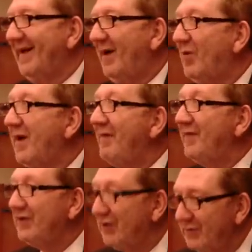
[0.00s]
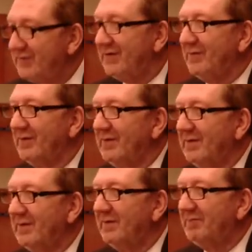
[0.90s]
And whatever you do,
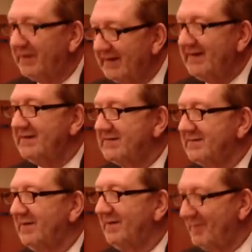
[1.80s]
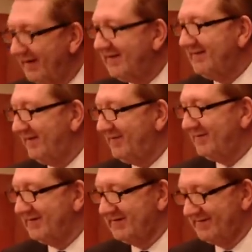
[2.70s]
please make a
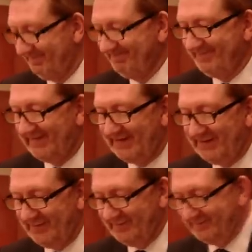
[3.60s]
difference. Thank you.